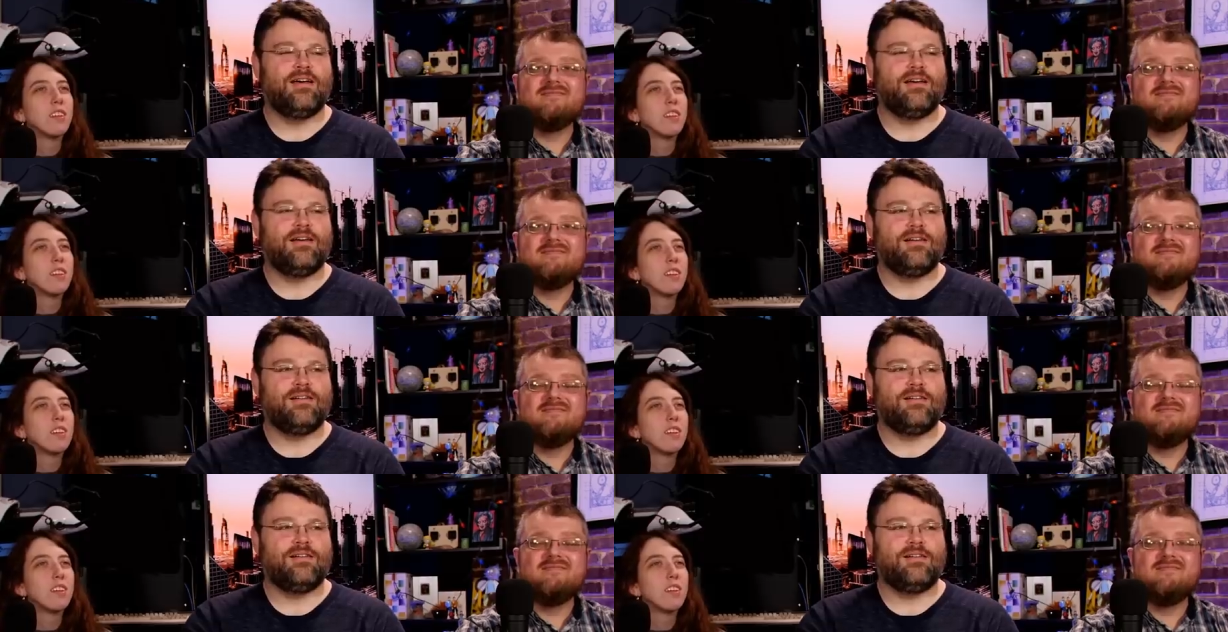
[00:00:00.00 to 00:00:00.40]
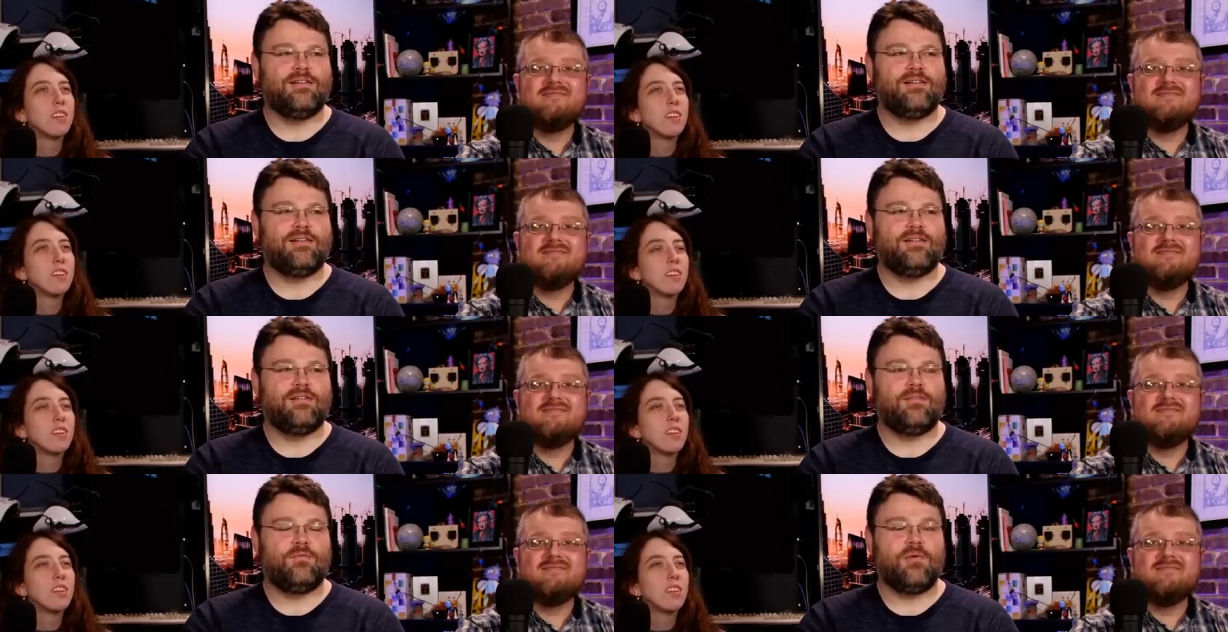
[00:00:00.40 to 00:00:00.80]

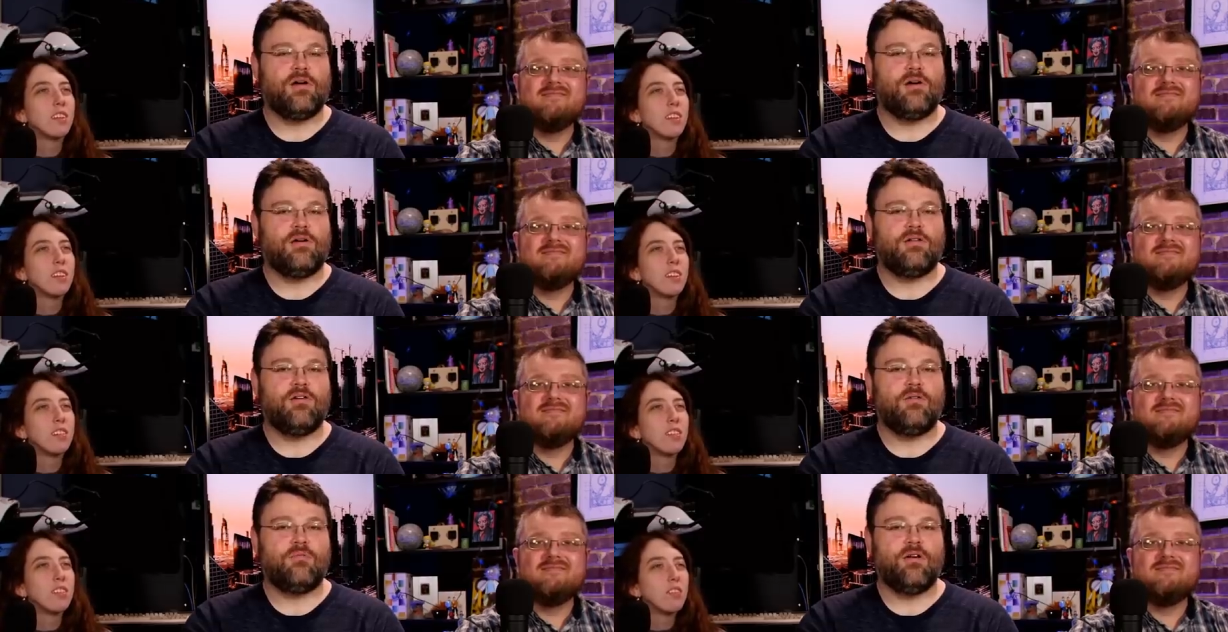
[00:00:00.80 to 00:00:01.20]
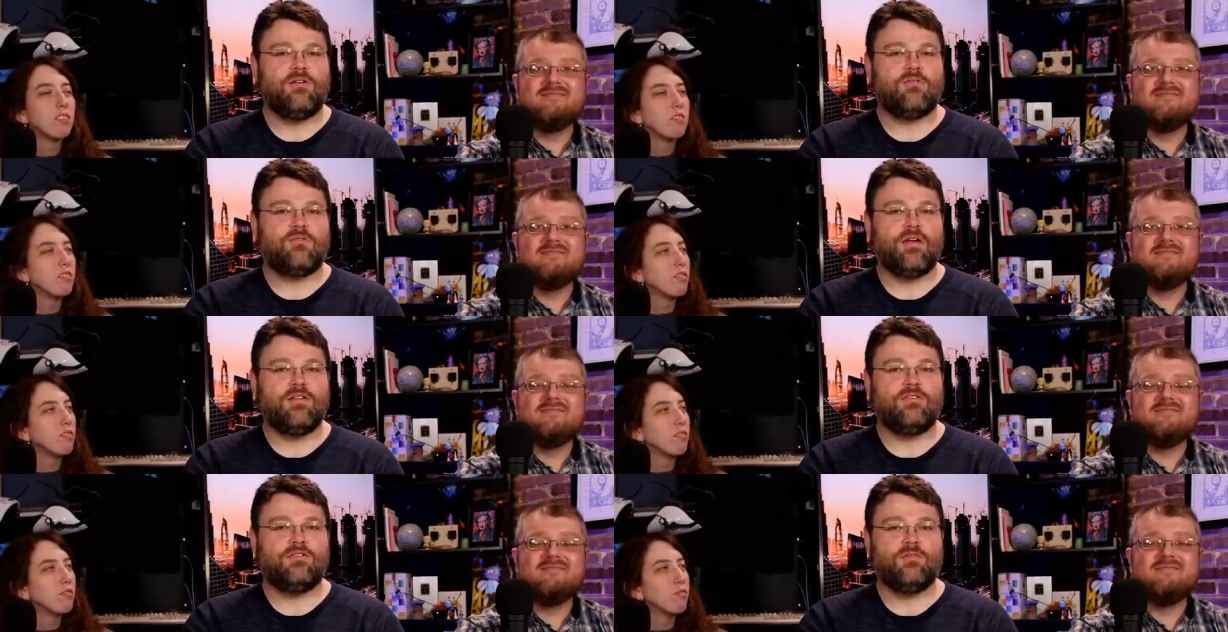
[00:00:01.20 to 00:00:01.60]
Speaker 1: Uh, we all know
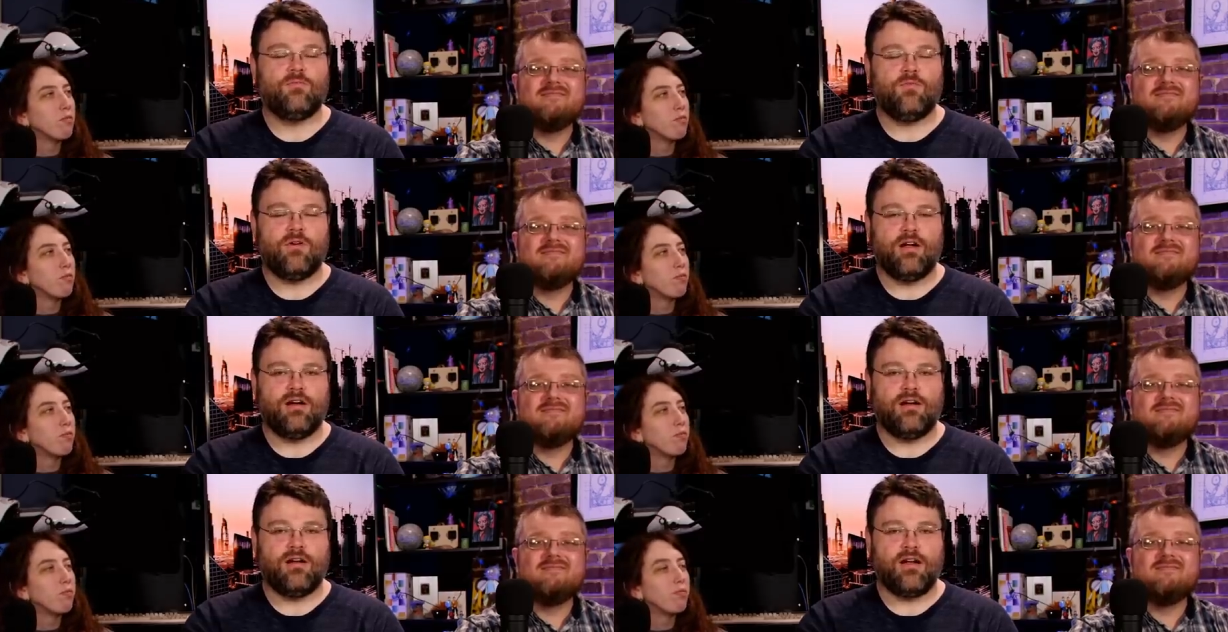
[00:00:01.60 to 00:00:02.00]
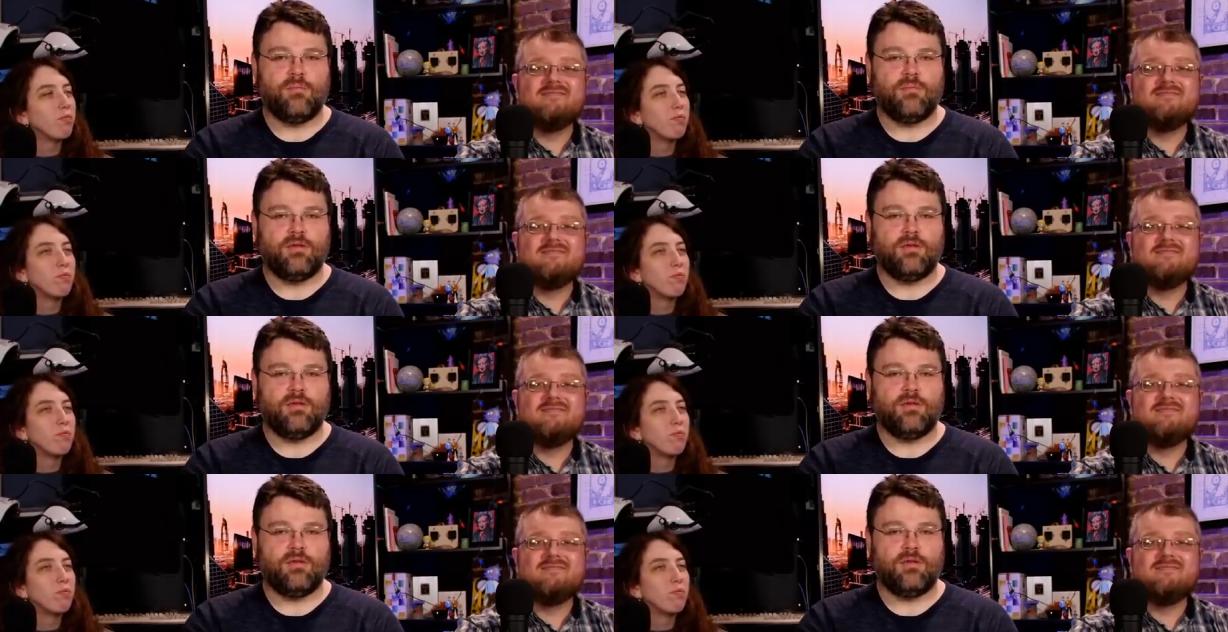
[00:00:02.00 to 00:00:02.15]
about ransomware.